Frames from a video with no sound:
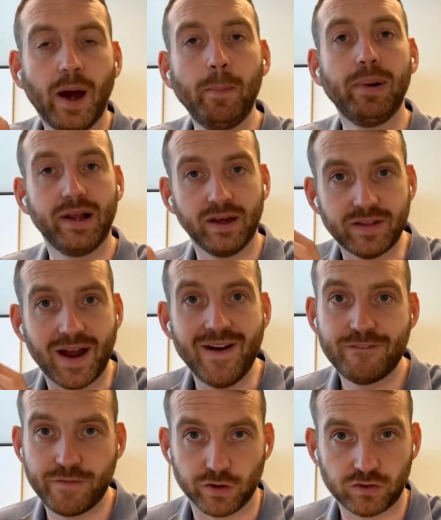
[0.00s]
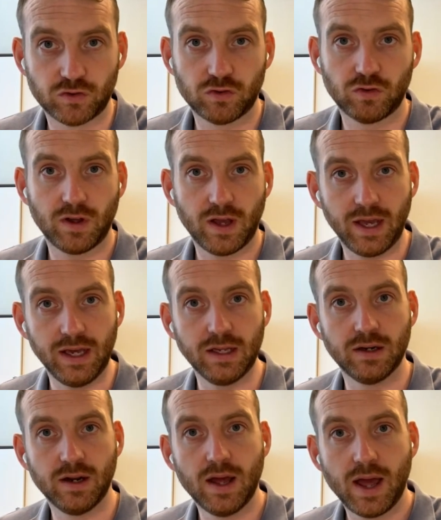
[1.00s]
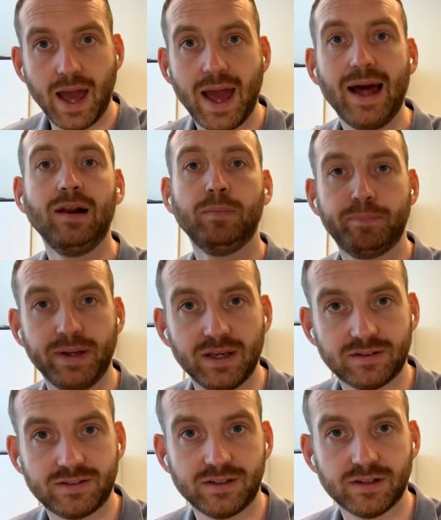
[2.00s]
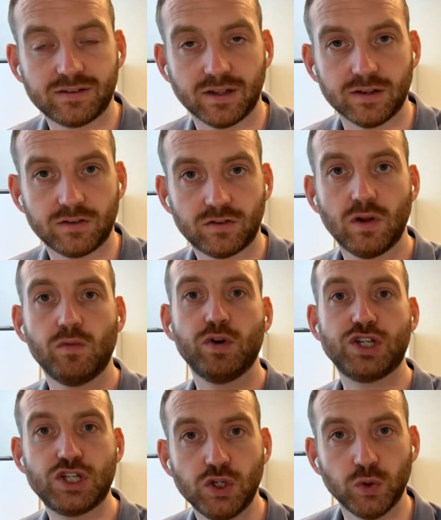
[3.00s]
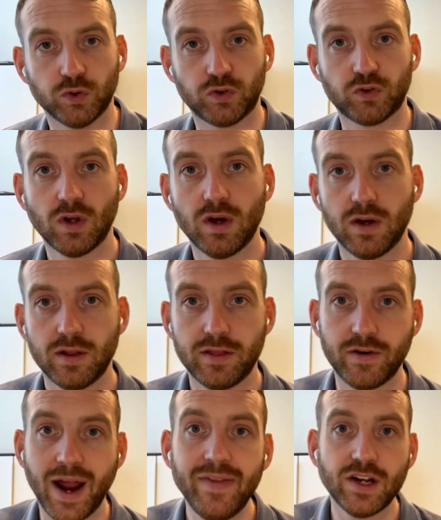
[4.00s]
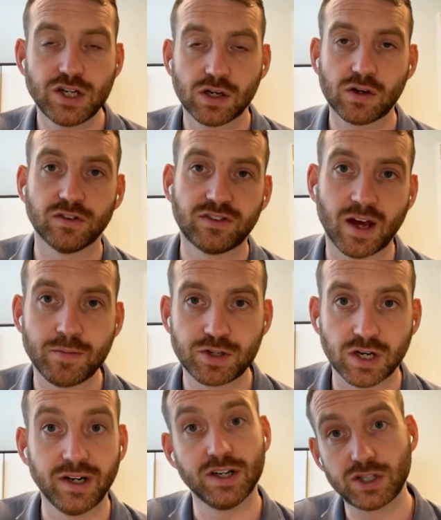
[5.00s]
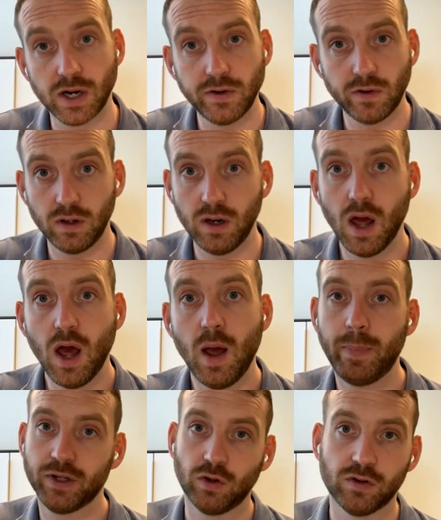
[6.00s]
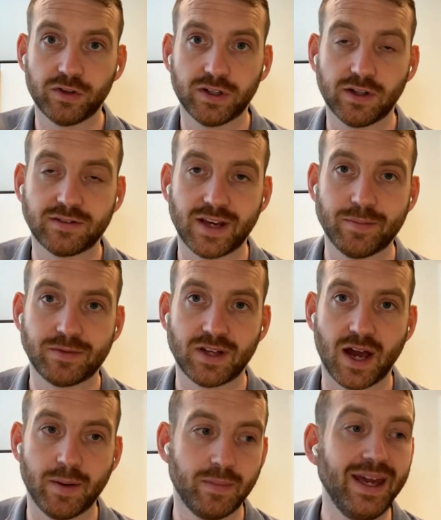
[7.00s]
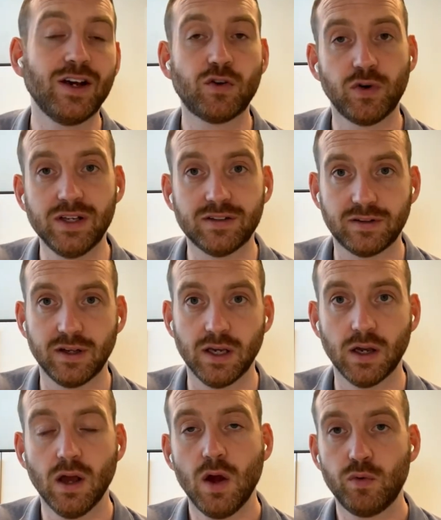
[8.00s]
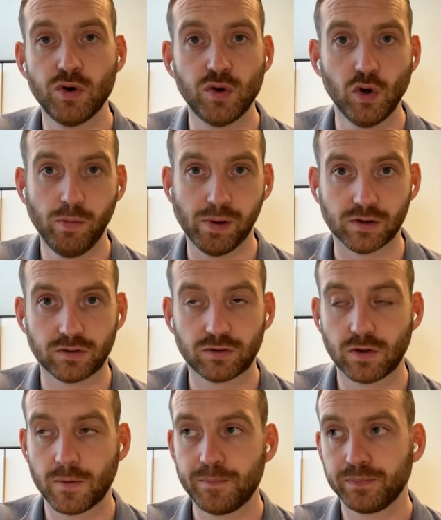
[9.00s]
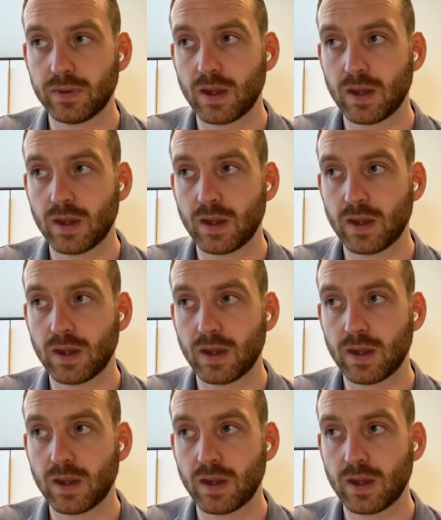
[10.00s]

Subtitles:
doubling the efforts in helping citizens reduce their energy consumption in general, but also at the same time increasing renewables.